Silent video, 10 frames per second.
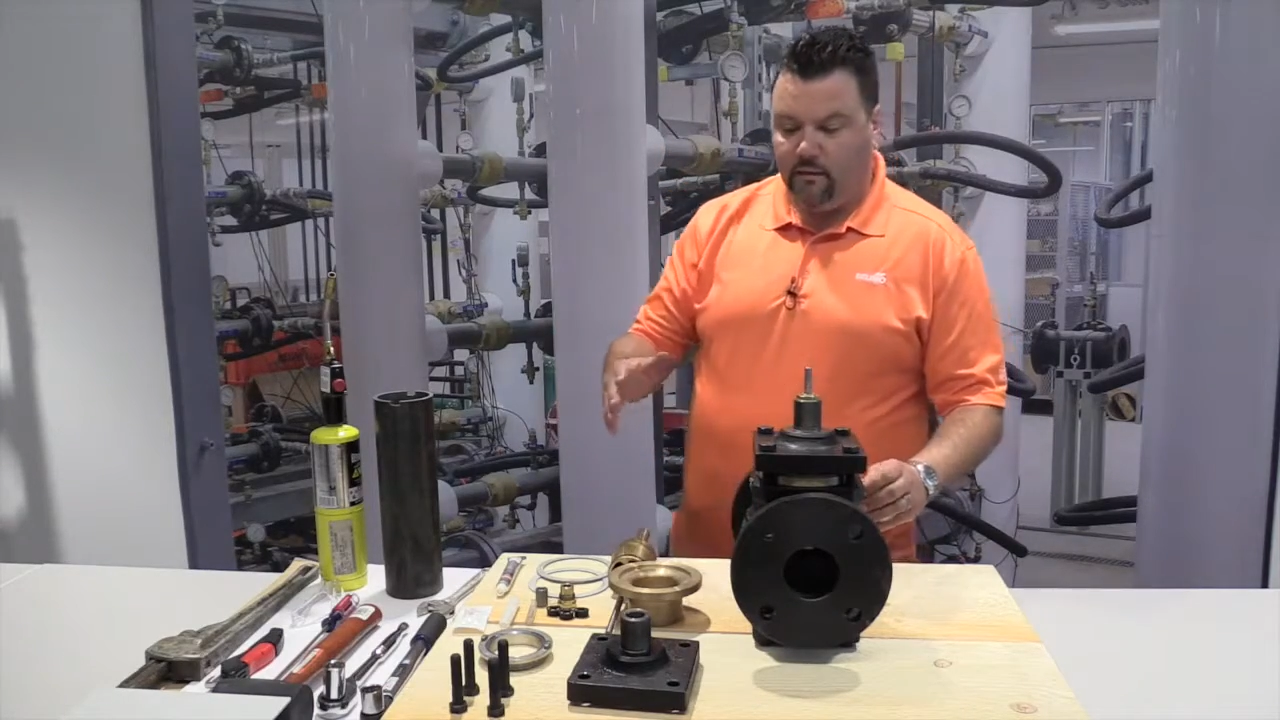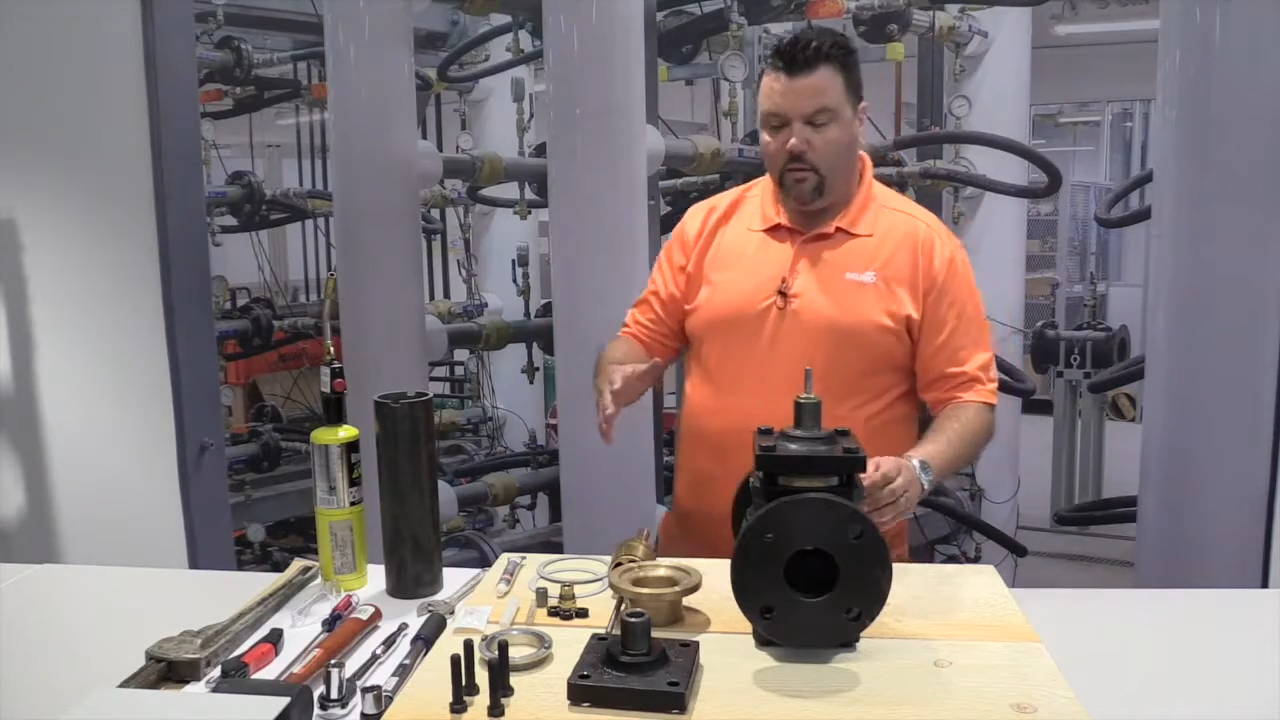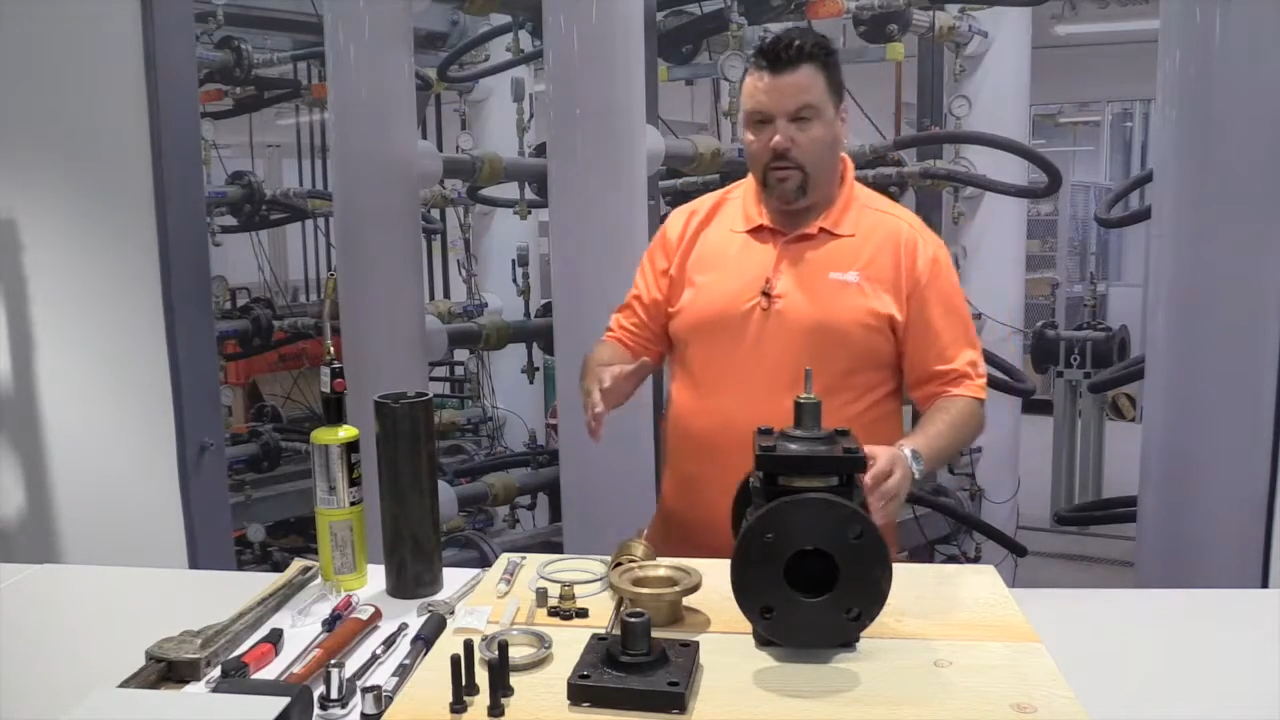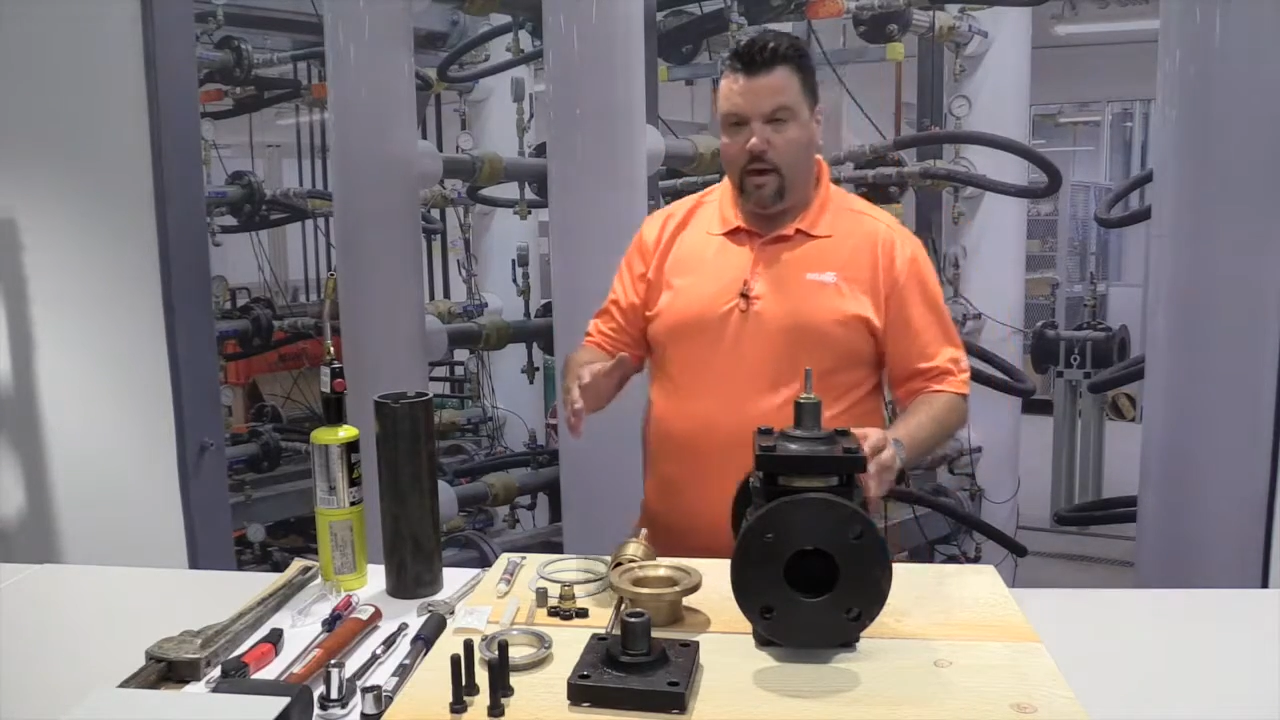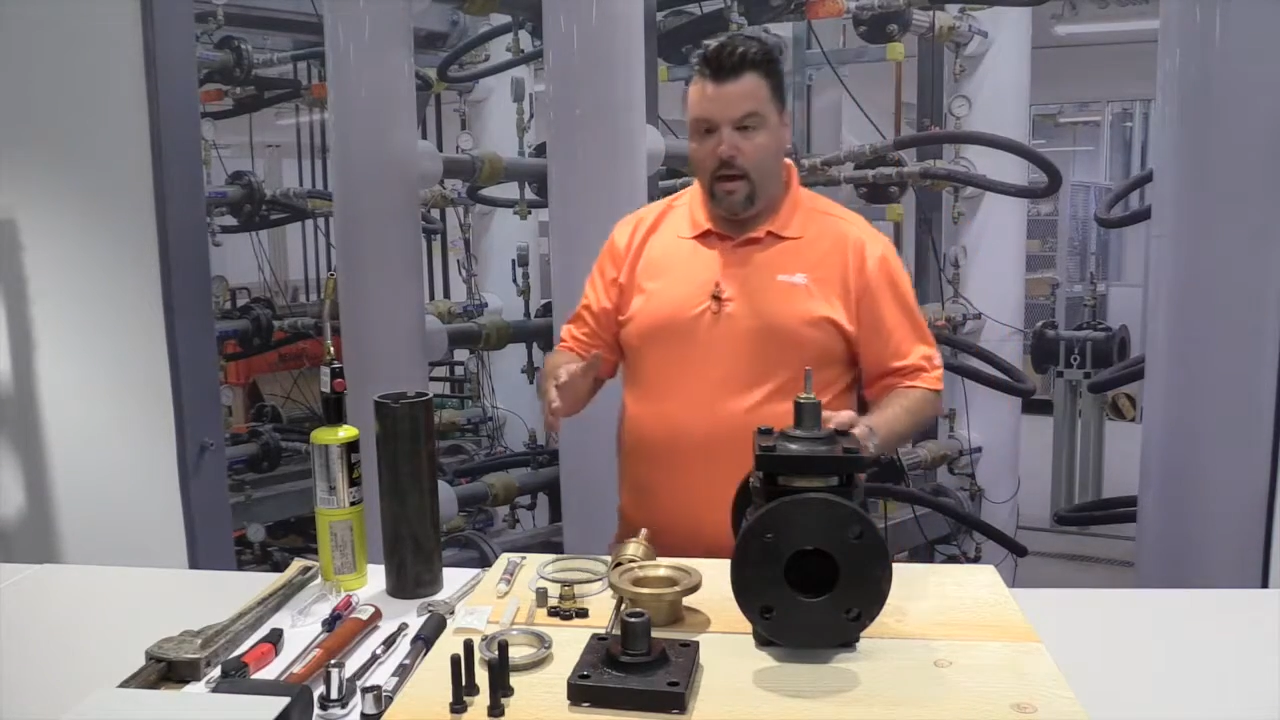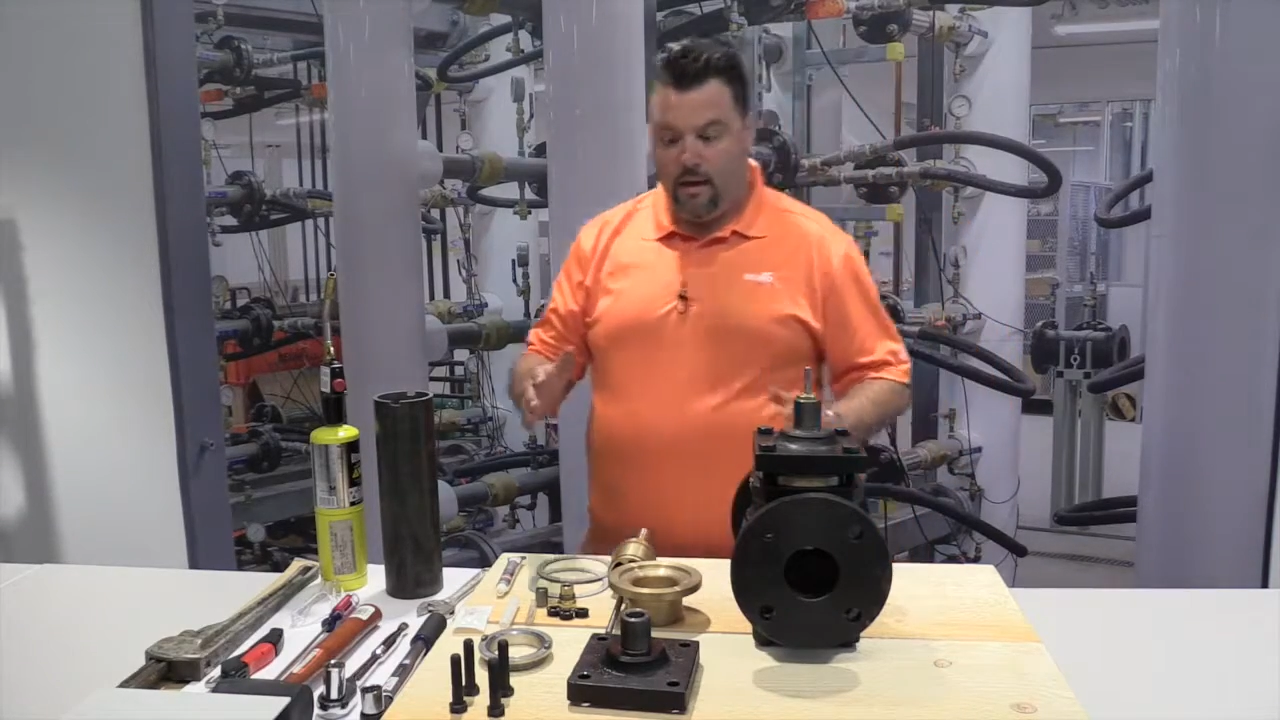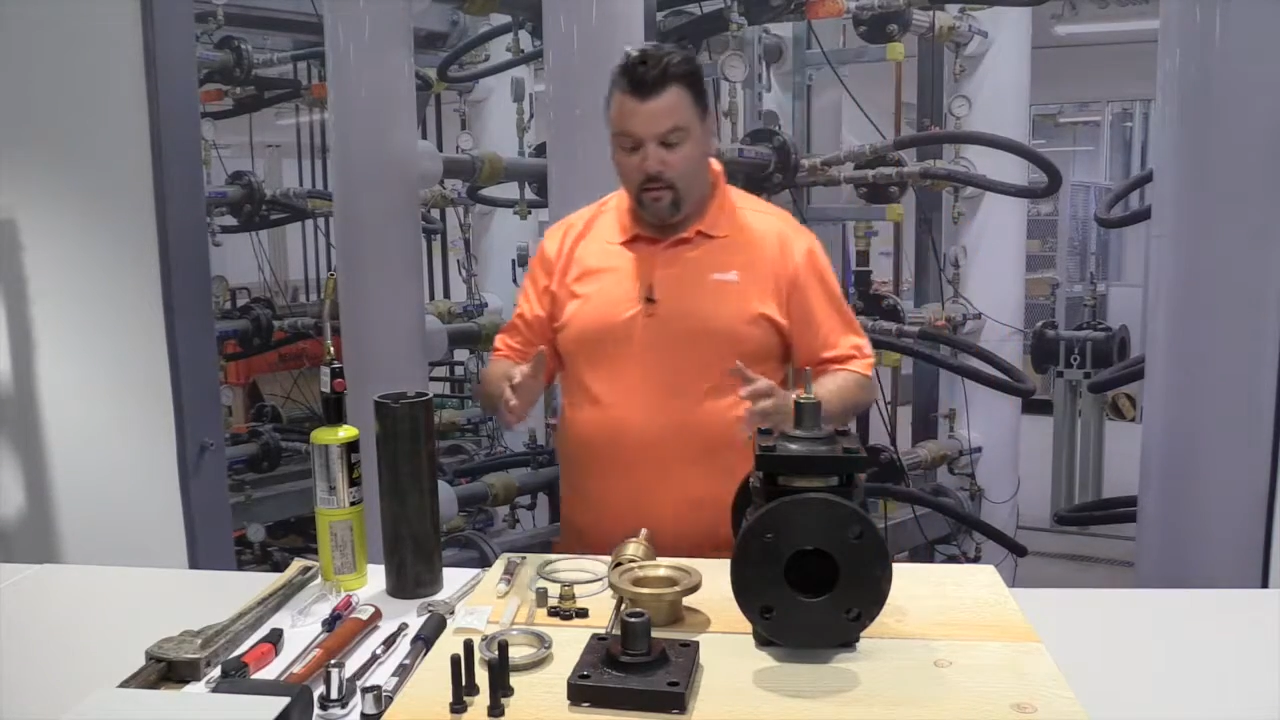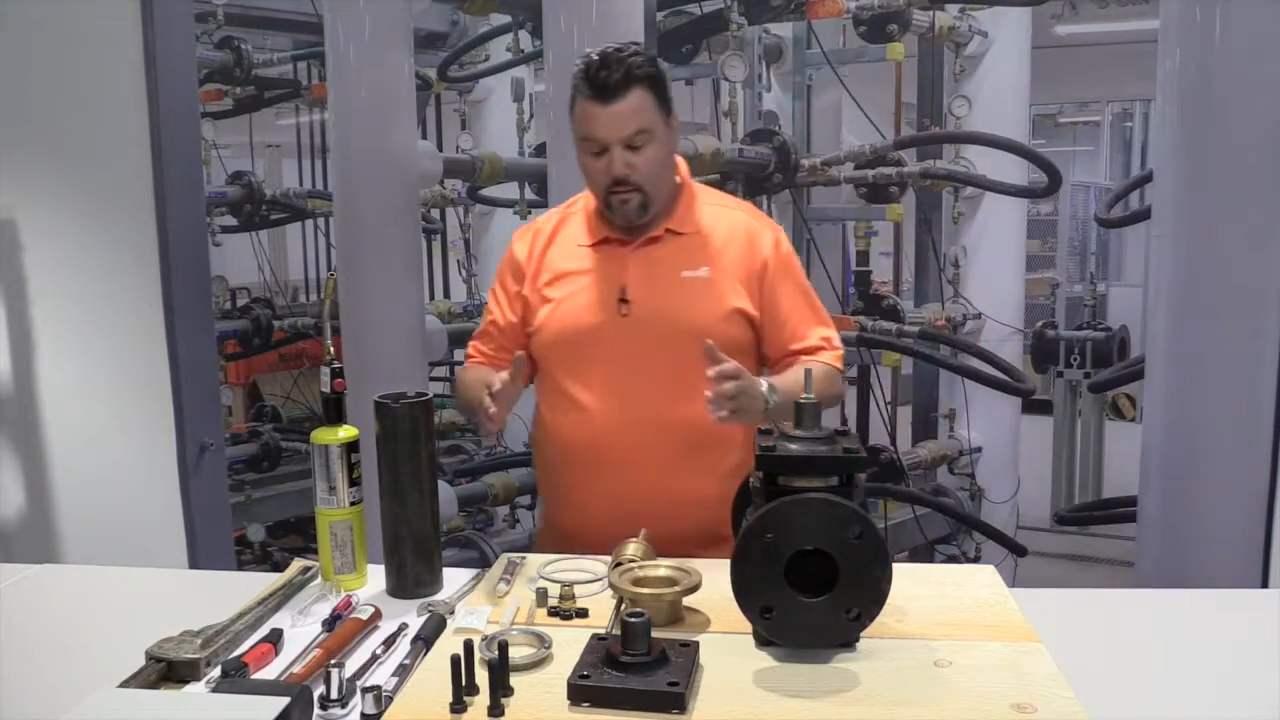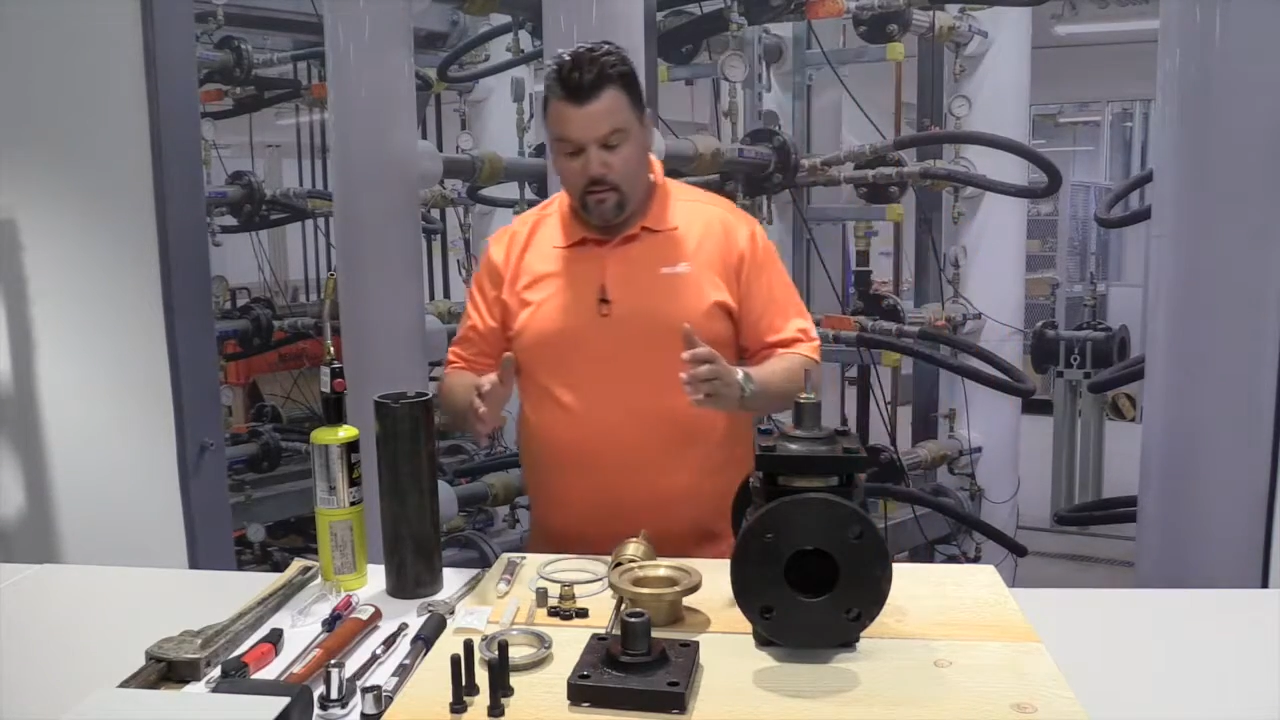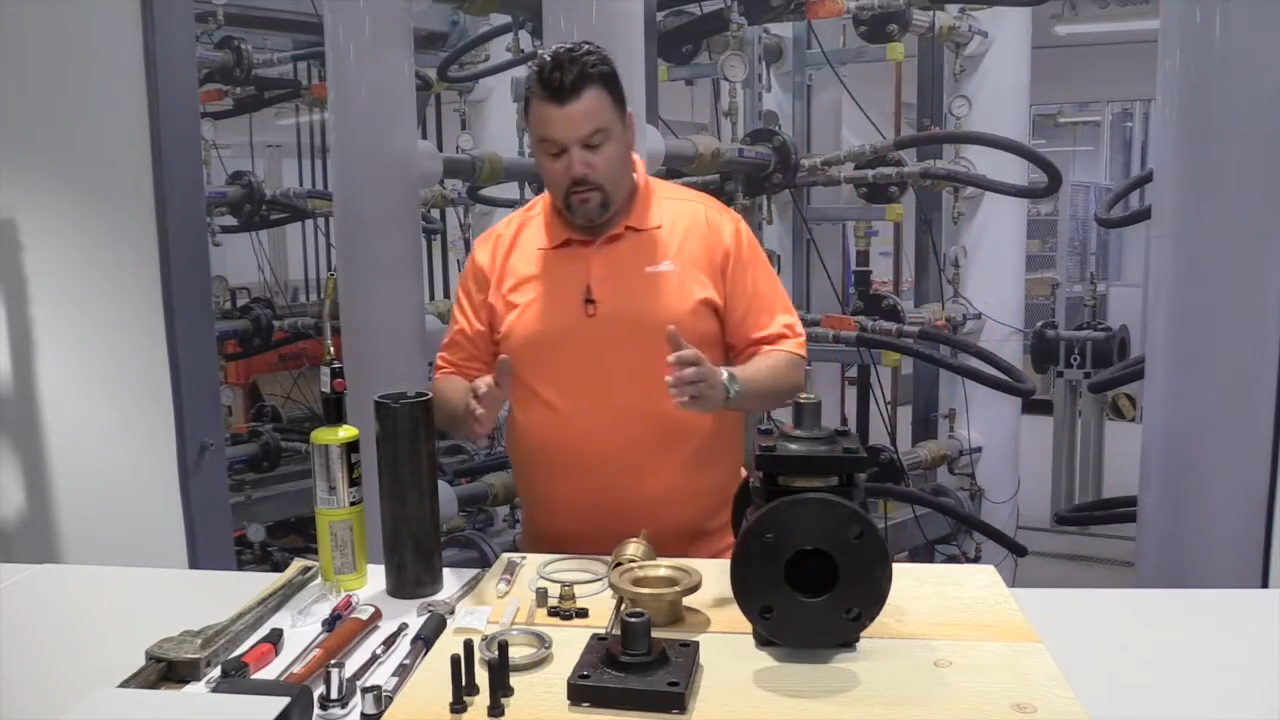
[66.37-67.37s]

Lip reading: look at